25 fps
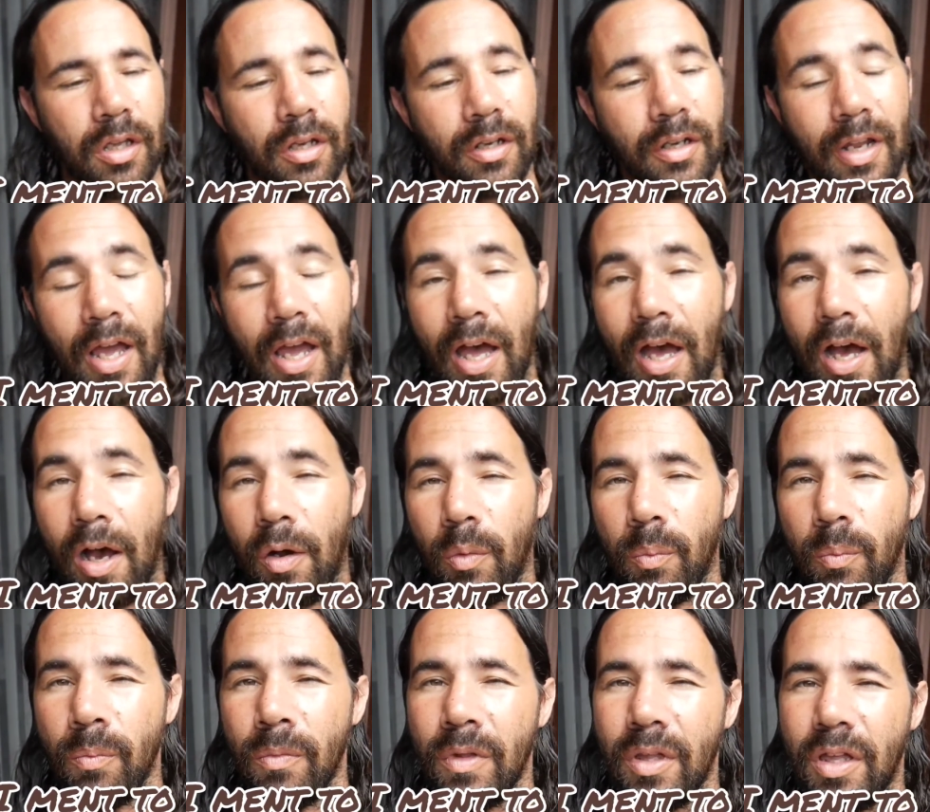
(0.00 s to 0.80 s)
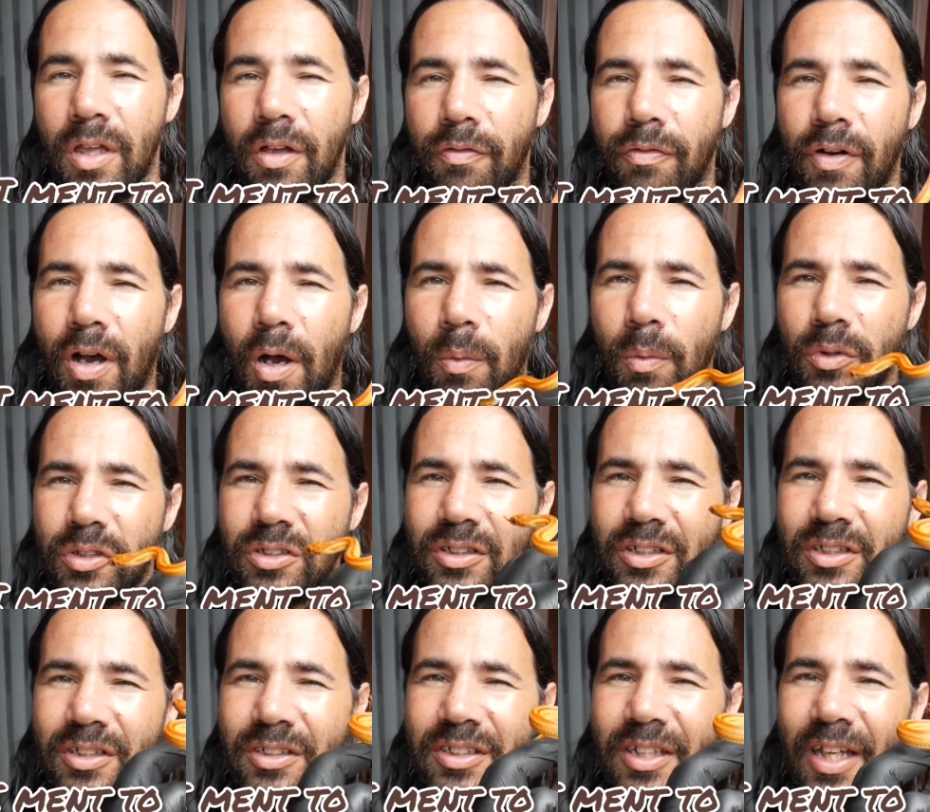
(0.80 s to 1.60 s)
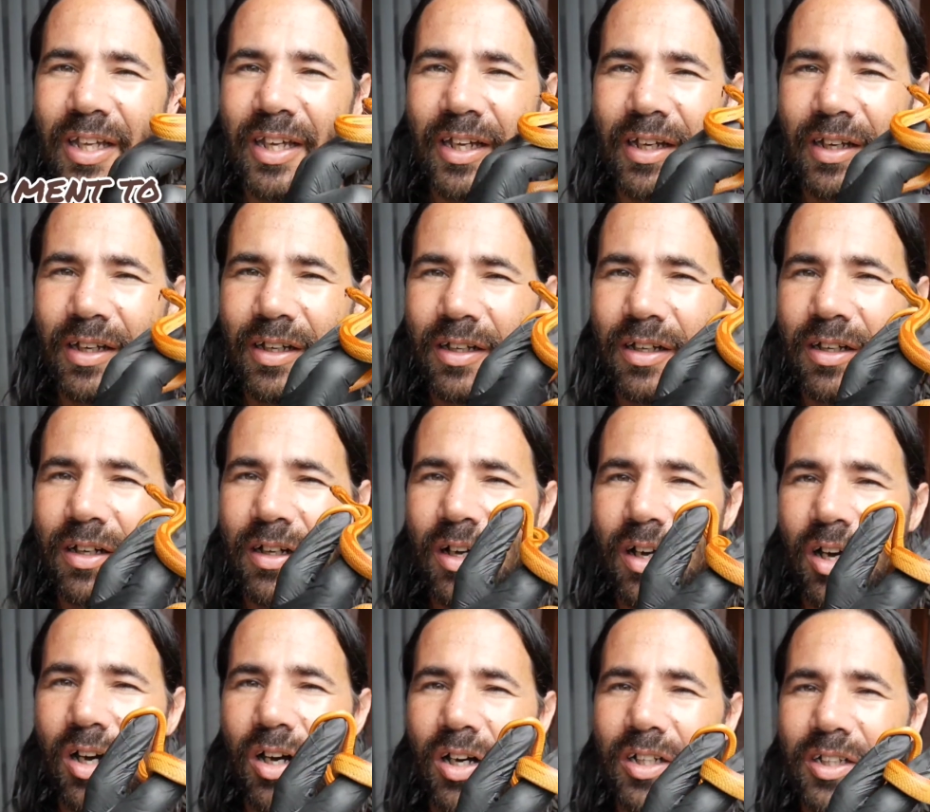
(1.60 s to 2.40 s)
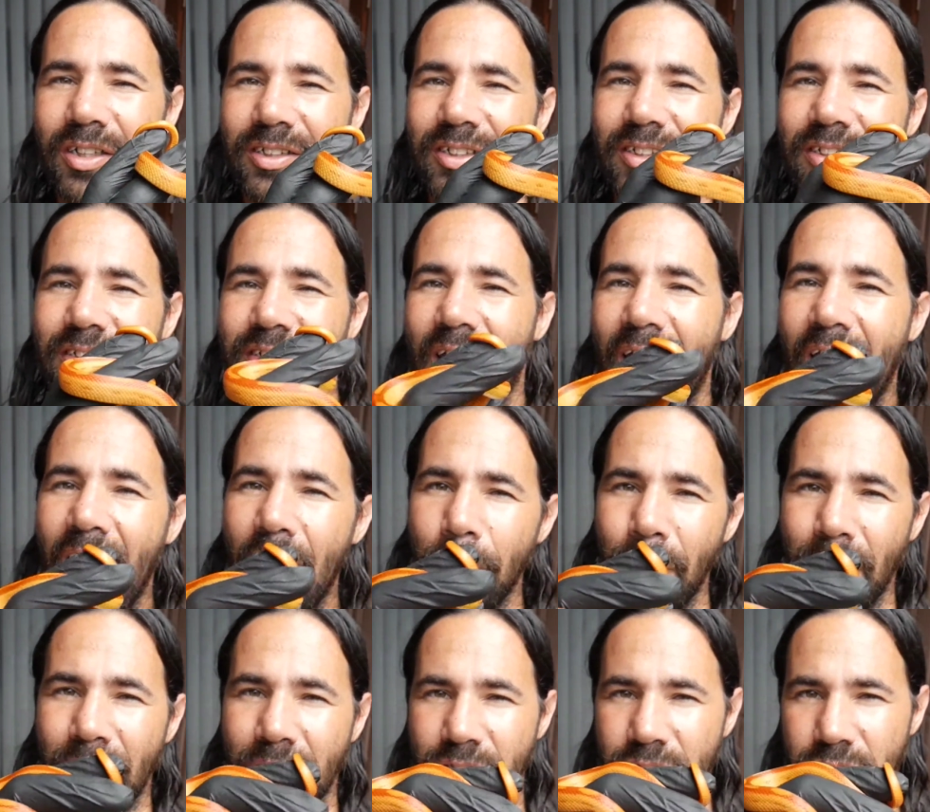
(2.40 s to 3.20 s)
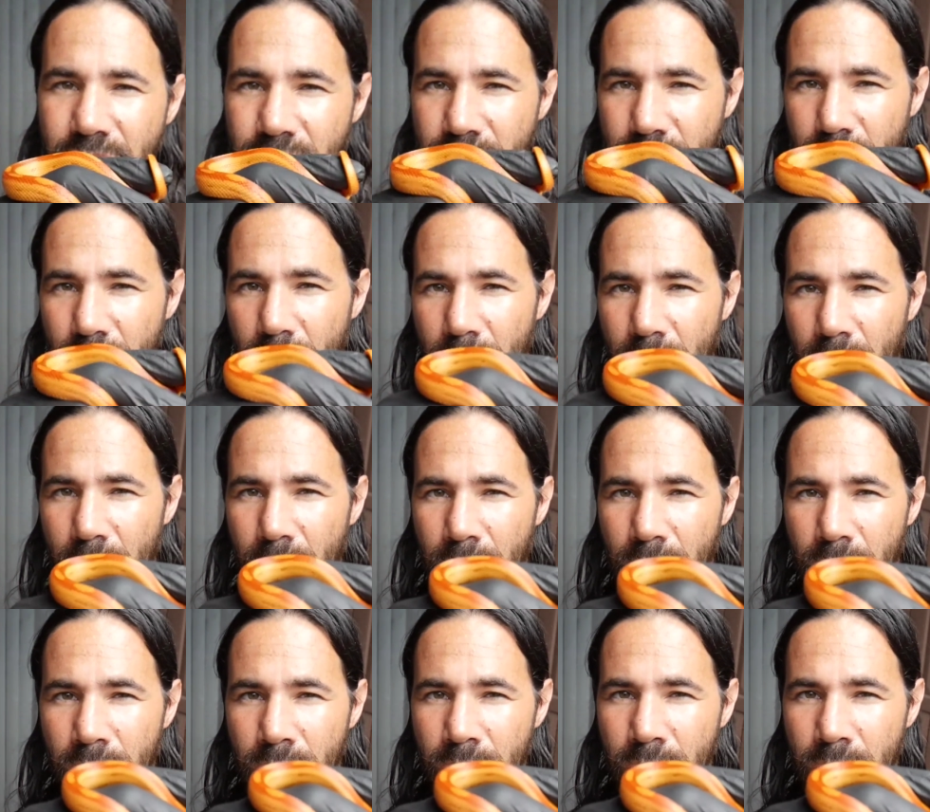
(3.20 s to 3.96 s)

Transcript: Now, if I was to take a salmon snow